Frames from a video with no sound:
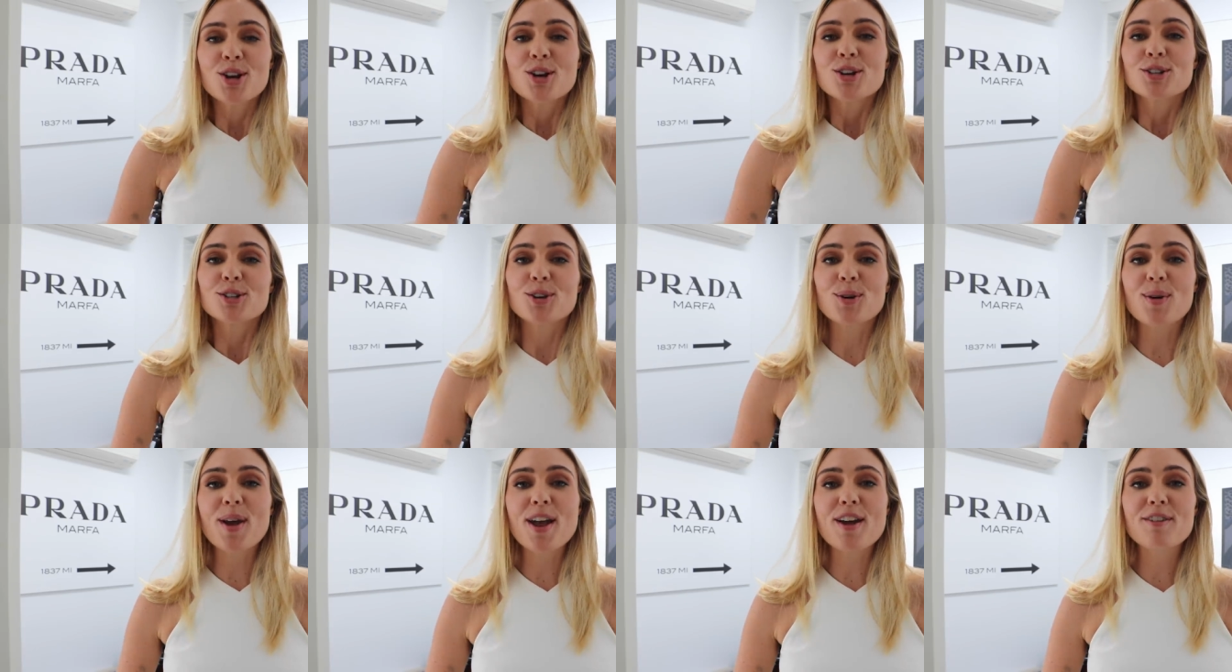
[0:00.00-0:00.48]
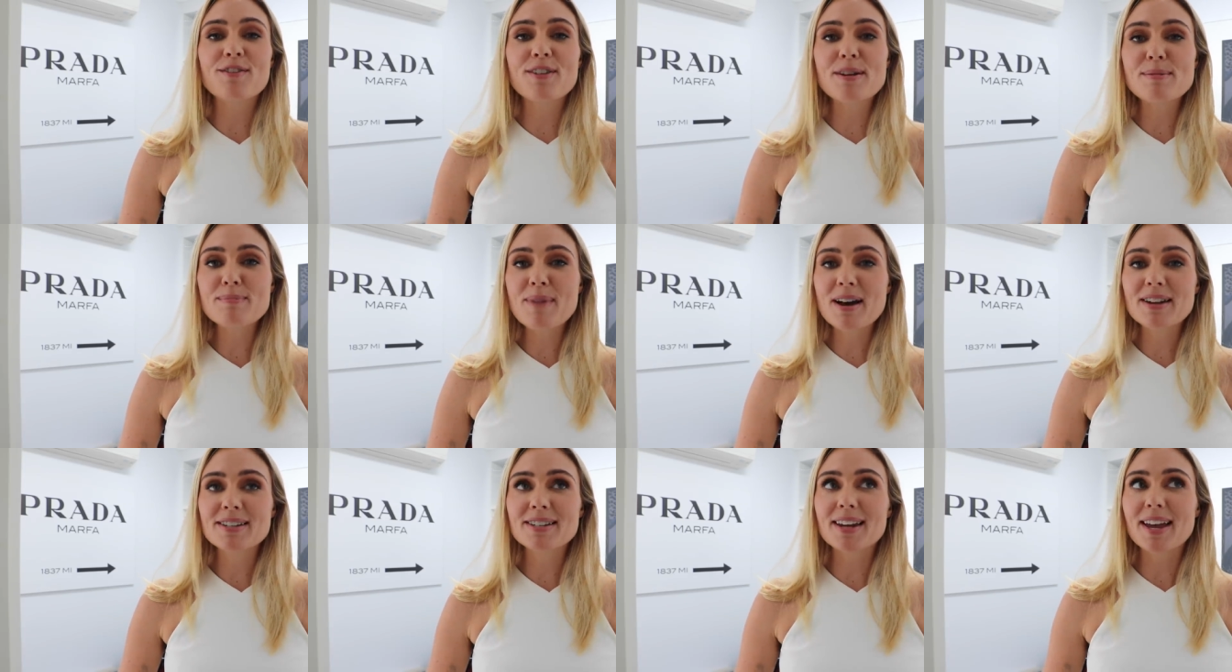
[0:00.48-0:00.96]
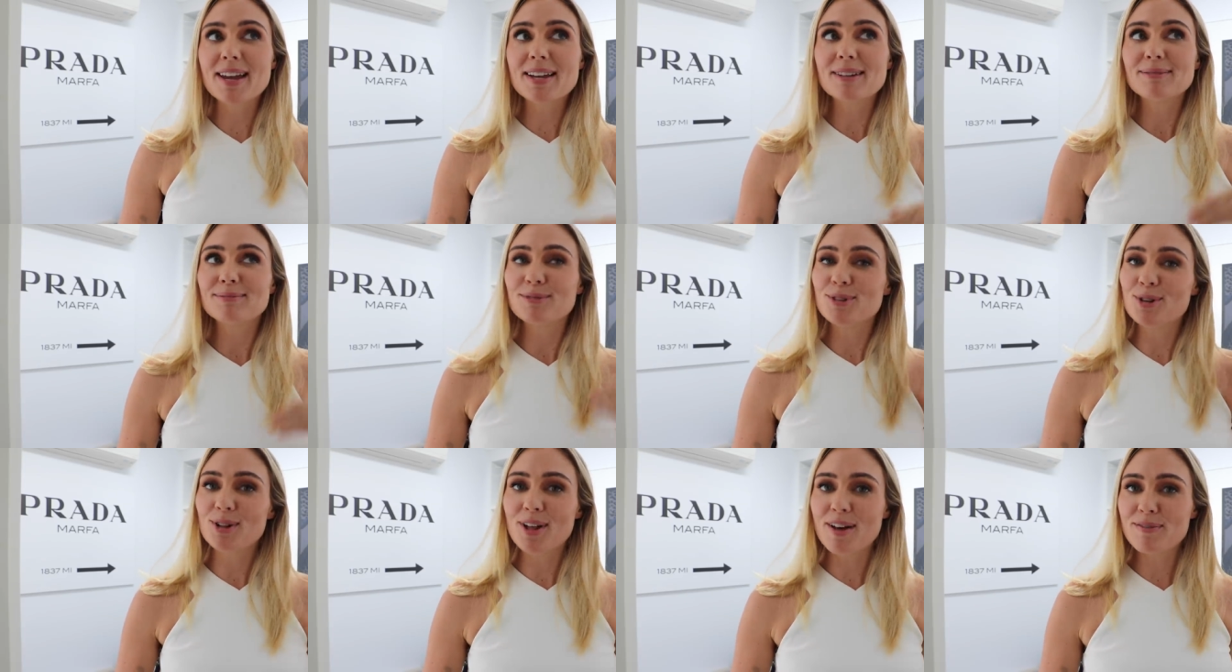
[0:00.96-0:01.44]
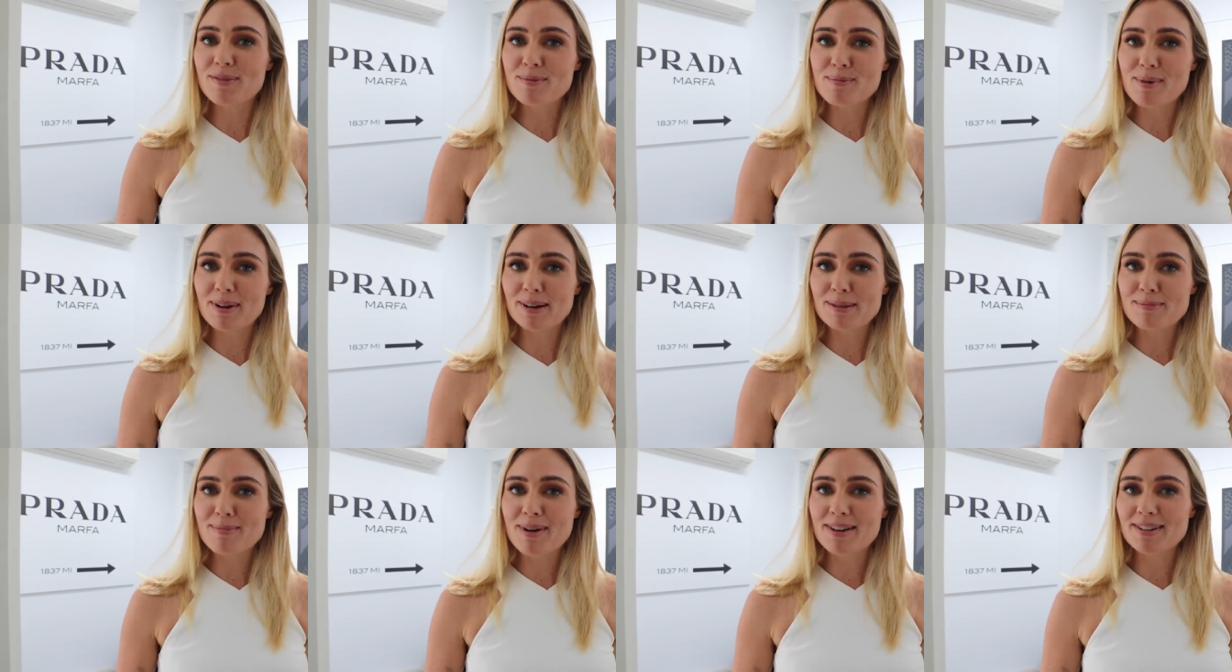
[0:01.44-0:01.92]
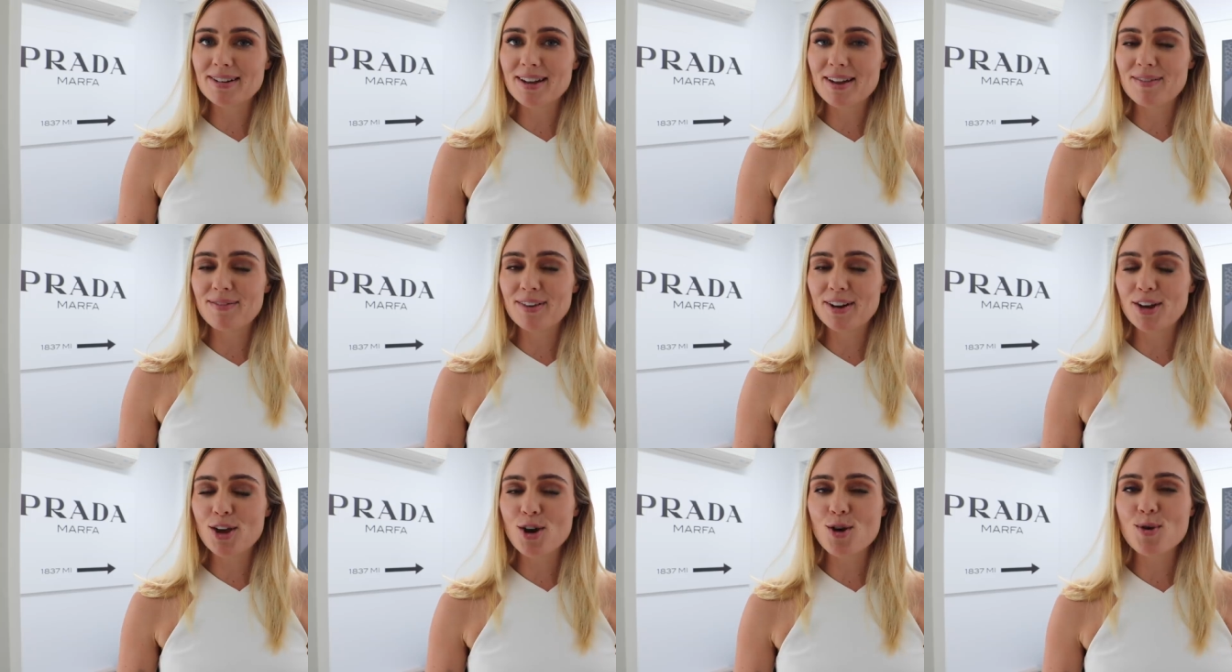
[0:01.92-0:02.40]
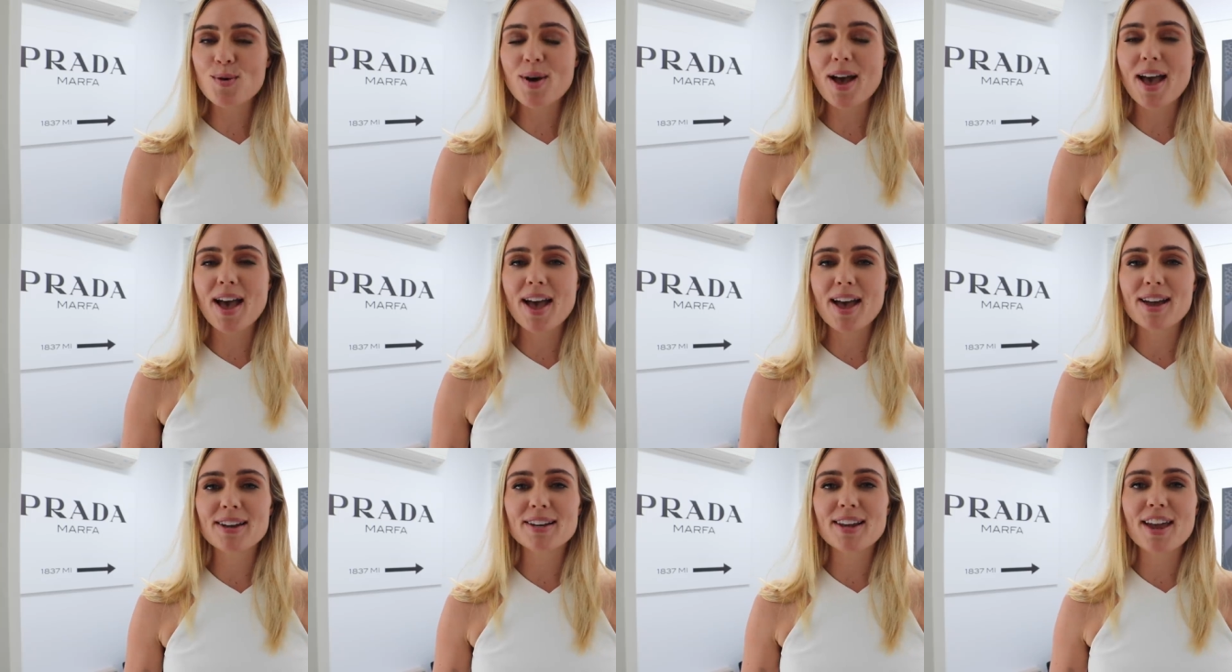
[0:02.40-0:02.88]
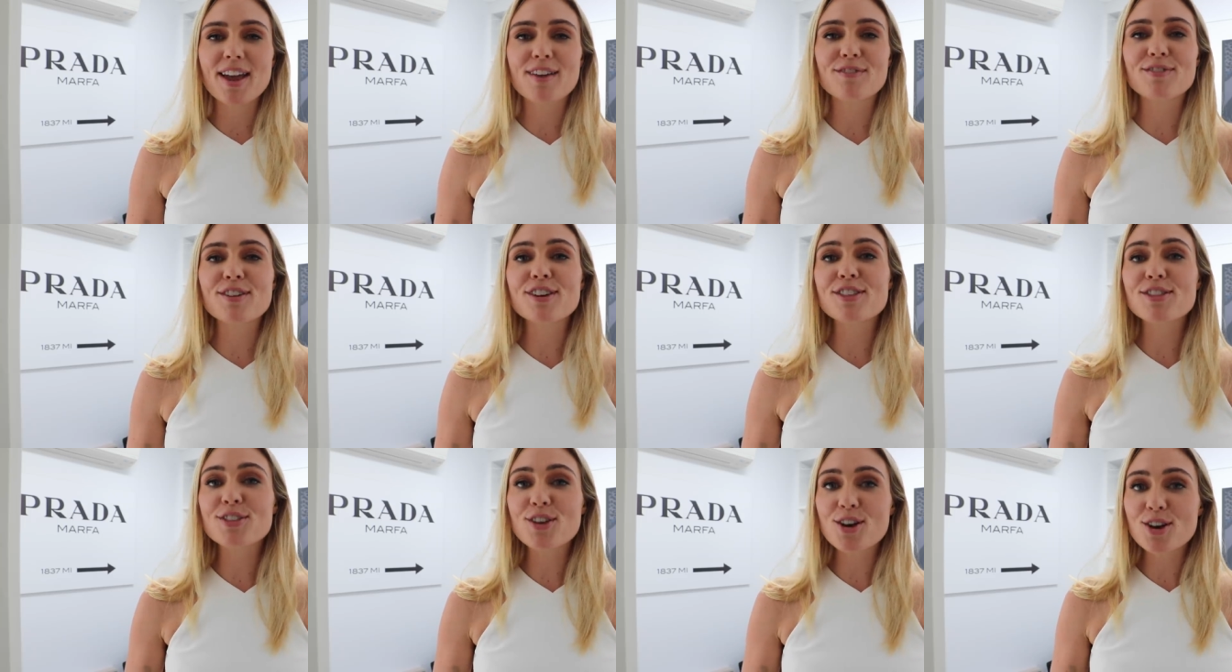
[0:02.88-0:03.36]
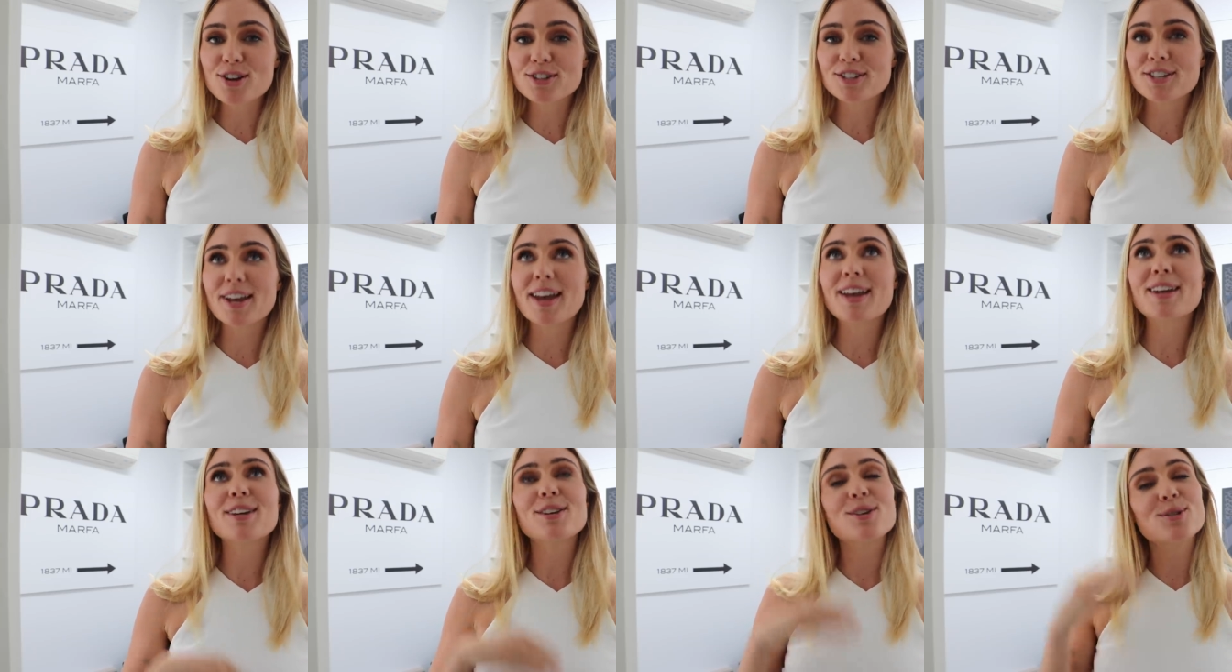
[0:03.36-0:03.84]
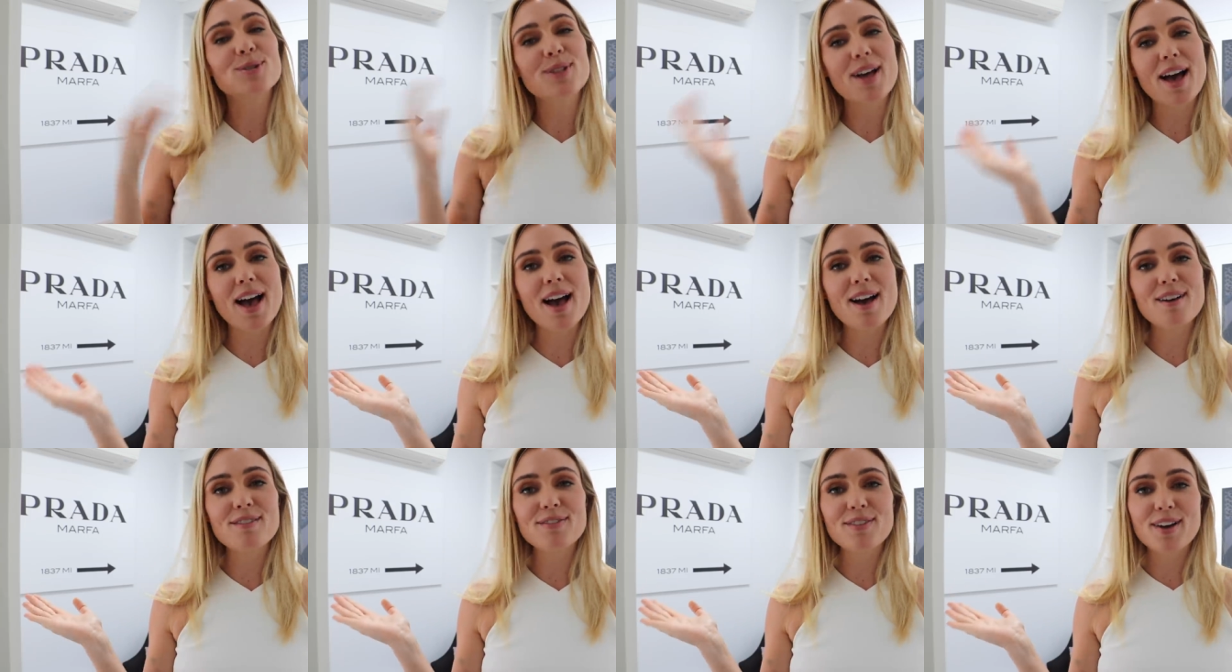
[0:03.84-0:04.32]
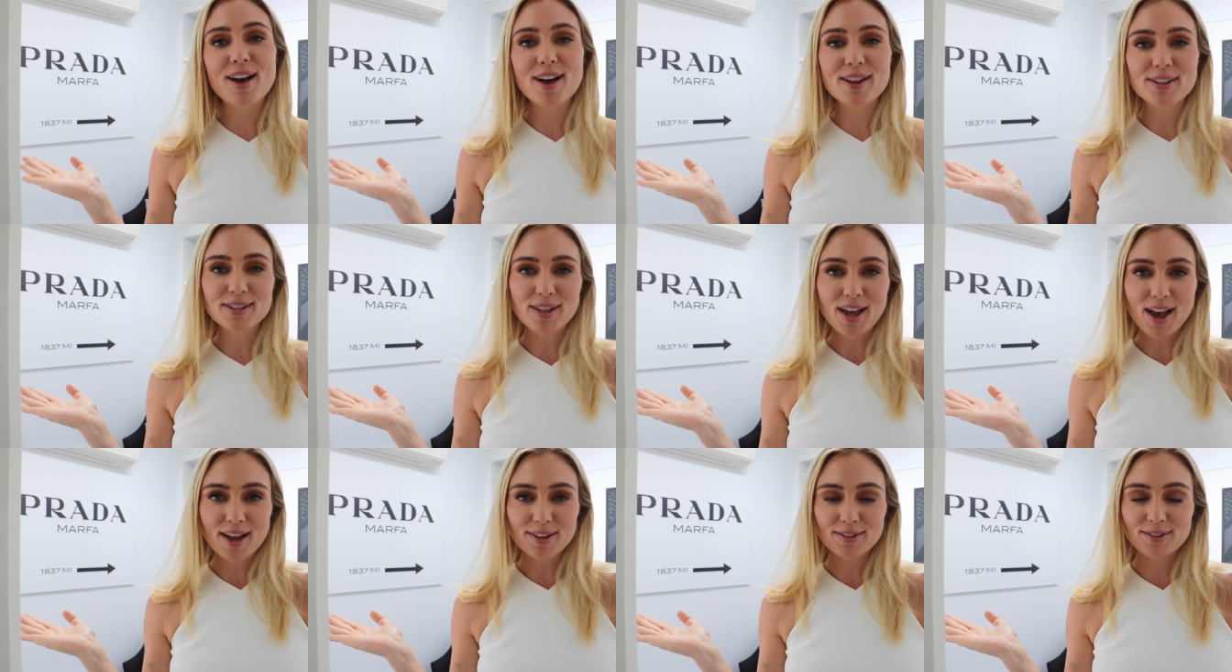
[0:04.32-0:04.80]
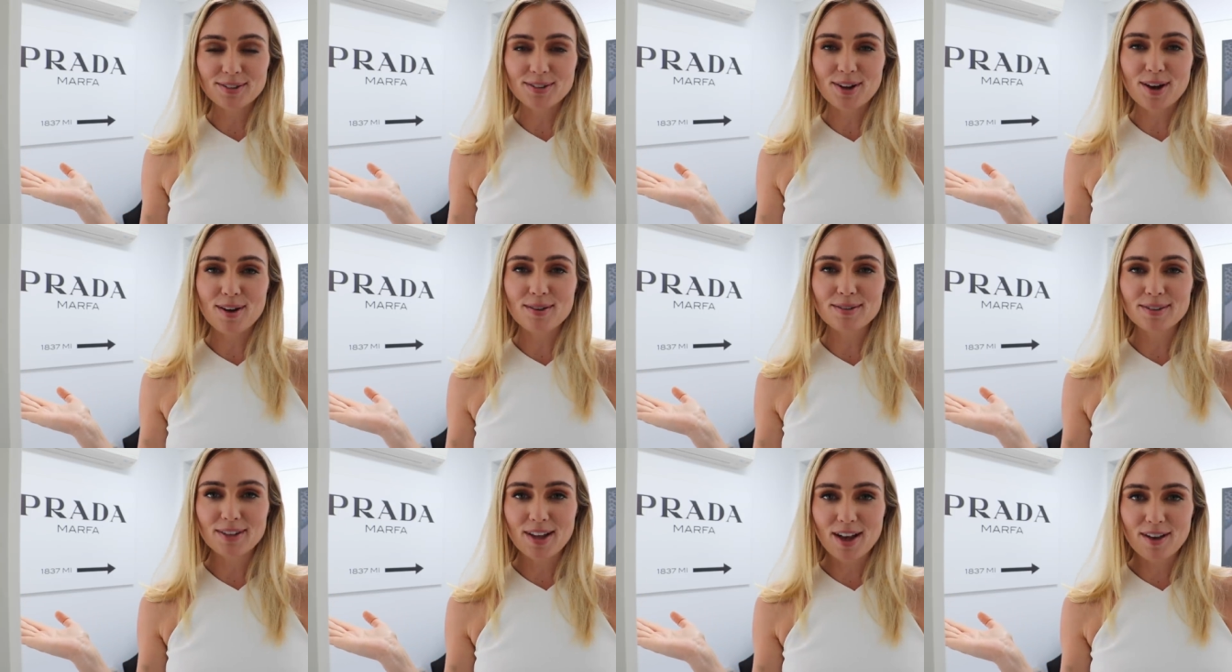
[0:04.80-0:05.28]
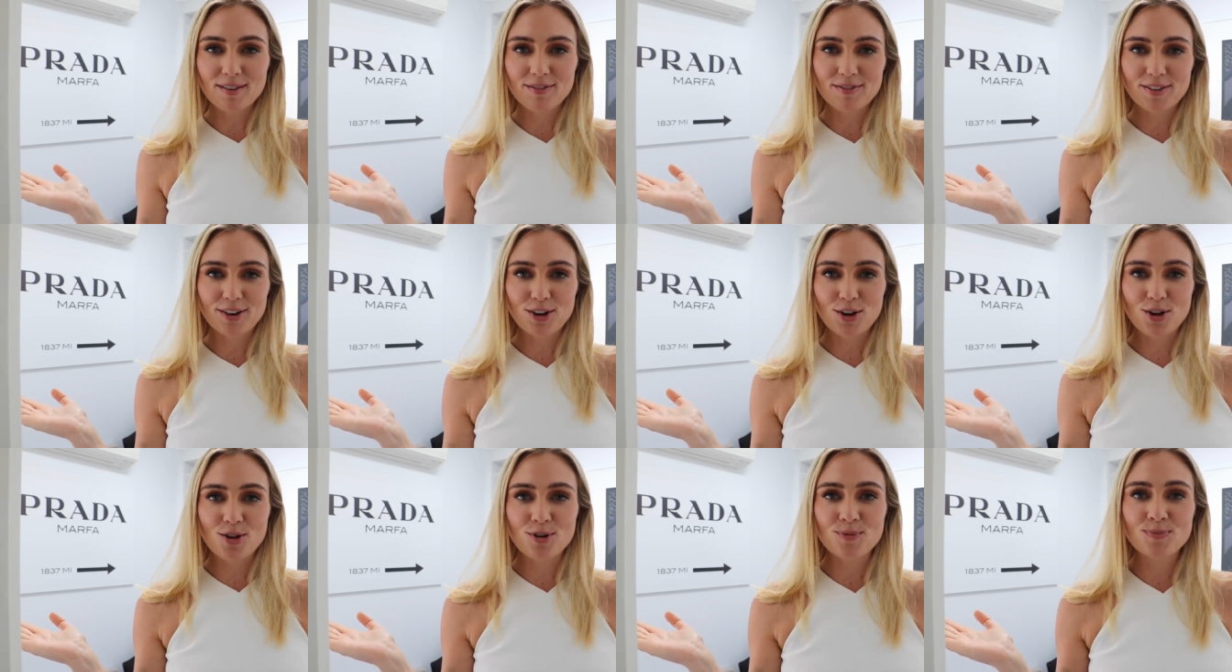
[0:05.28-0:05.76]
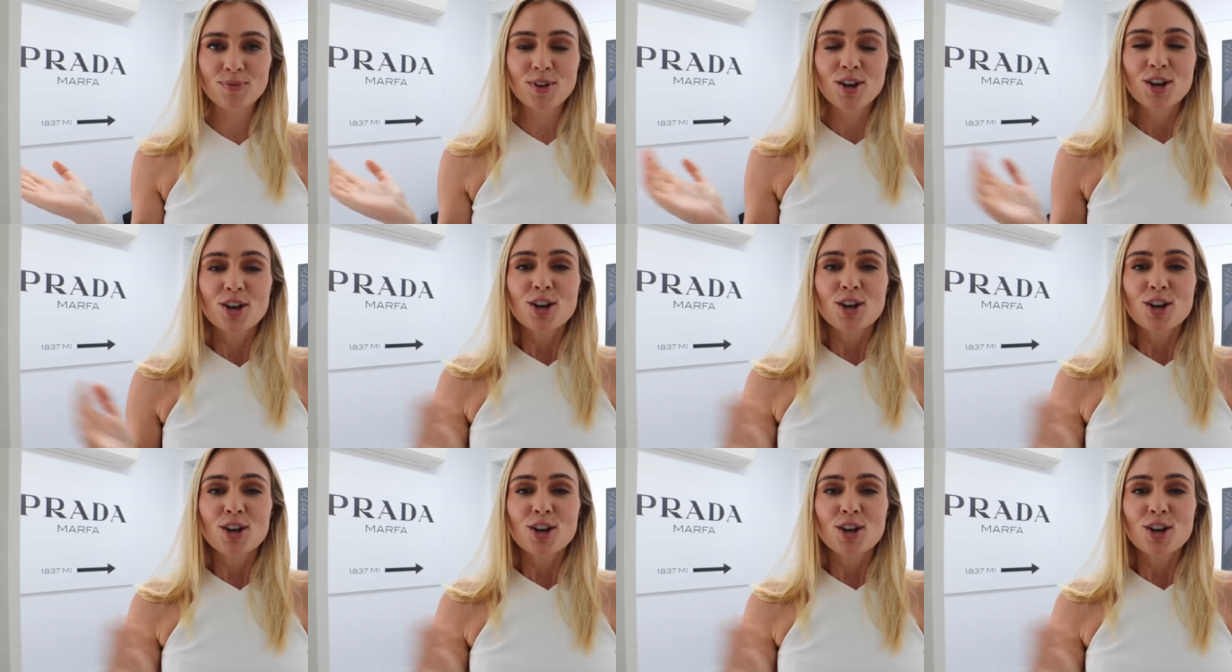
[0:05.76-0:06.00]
So every Monday you'll have a Money Monday video, and every Thursday you'll have a Lifestyle Love video.